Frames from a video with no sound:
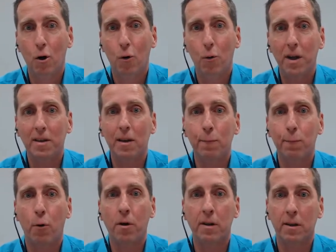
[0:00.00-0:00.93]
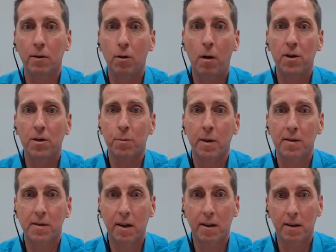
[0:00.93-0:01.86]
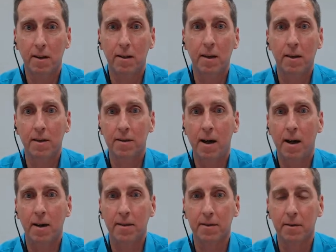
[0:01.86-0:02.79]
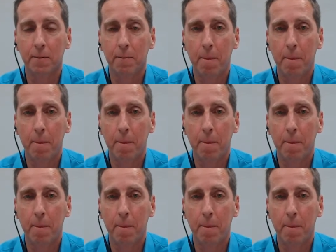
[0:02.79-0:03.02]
waiting for an acknowledgement signal in his eyes.